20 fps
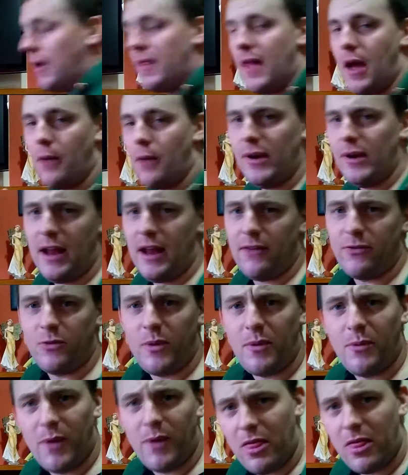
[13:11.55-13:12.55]
But now we're
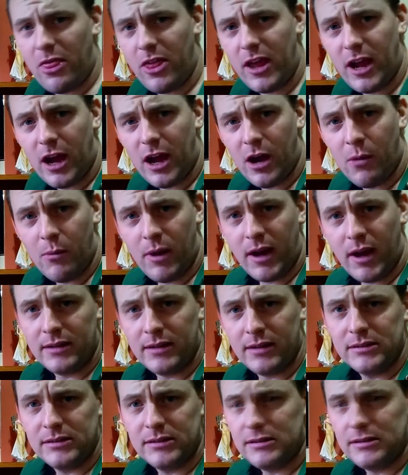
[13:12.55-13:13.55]
left with one thing, aren't
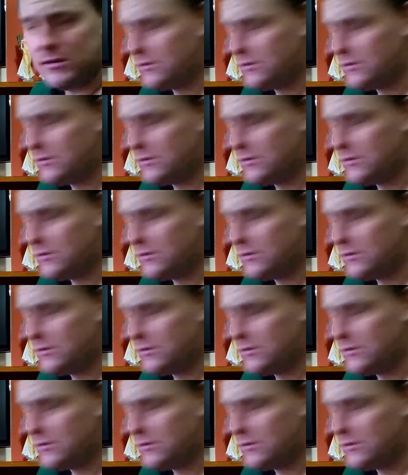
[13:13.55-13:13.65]
we?